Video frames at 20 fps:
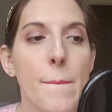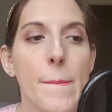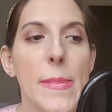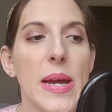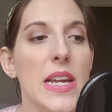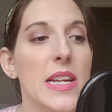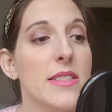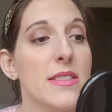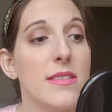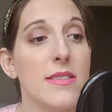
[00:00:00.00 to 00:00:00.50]

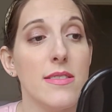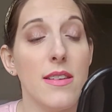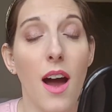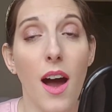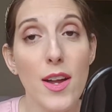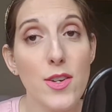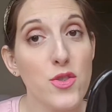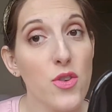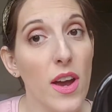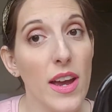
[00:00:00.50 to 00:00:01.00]
It's
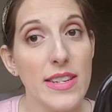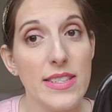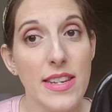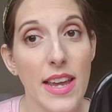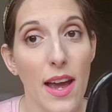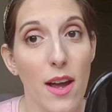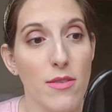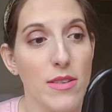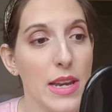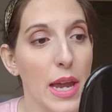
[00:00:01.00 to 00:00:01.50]
not dried
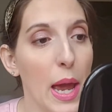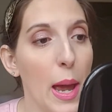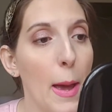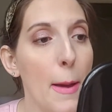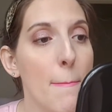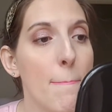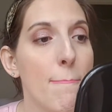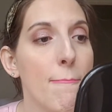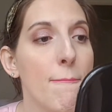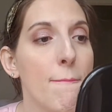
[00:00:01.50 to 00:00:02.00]
down yet,
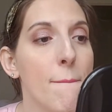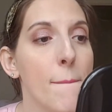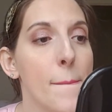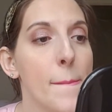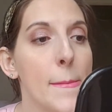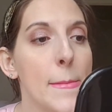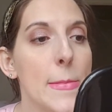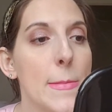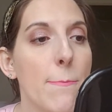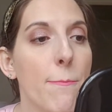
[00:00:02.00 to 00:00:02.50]

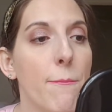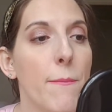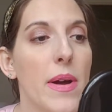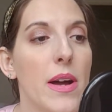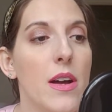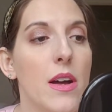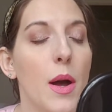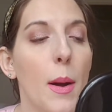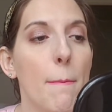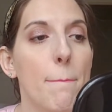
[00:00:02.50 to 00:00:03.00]

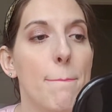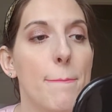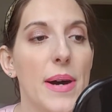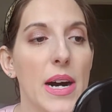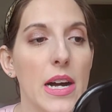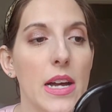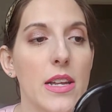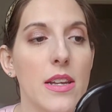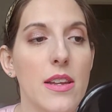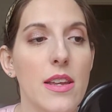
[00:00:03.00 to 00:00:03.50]

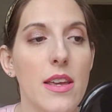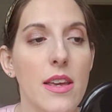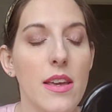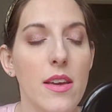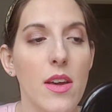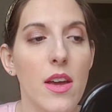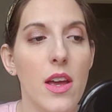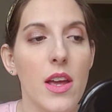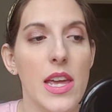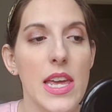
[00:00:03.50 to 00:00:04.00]
but
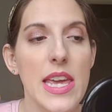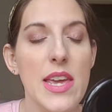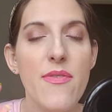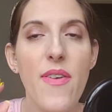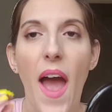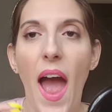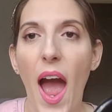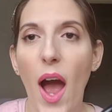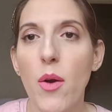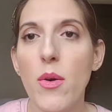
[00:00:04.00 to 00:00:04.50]
if
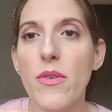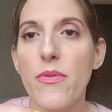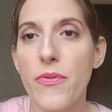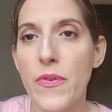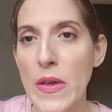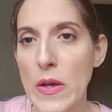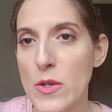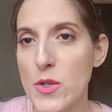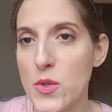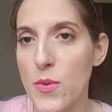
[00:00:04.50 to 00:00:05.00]
how it
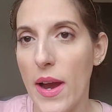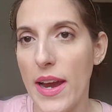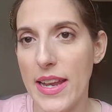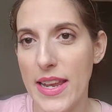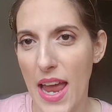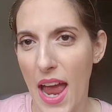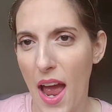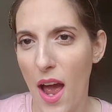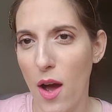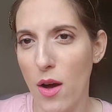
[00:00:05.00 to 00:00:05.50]
feels right
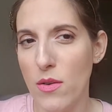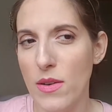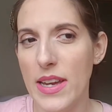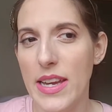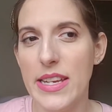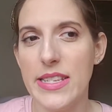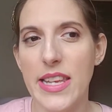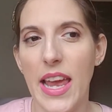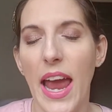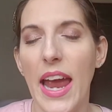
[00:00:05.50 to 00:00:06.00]
now
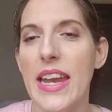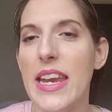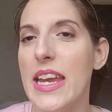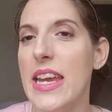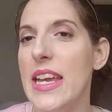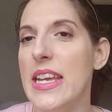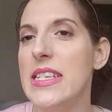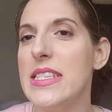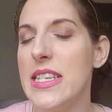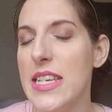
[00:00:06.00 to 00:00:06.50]
is any
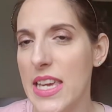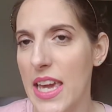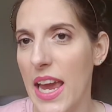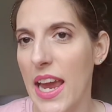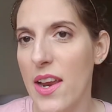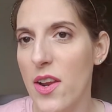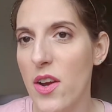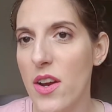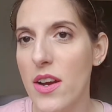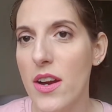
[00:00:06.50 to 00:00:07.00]

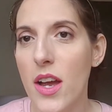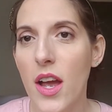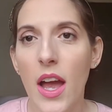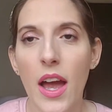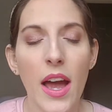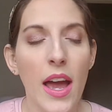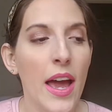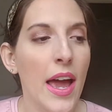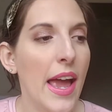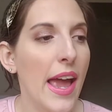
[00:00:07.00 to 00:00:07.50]
indicator,
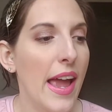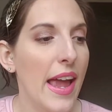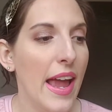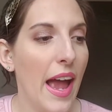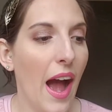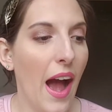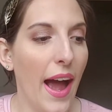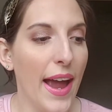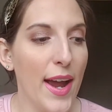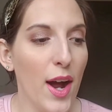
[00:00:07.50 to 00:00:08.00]

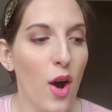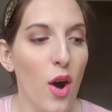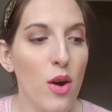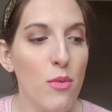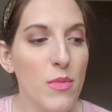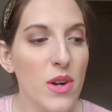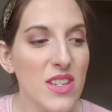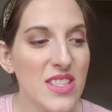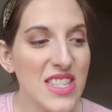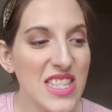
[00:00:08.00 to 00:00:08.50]
I
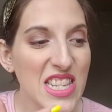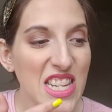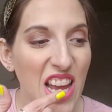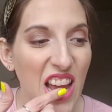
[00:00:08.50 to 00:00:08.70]
almost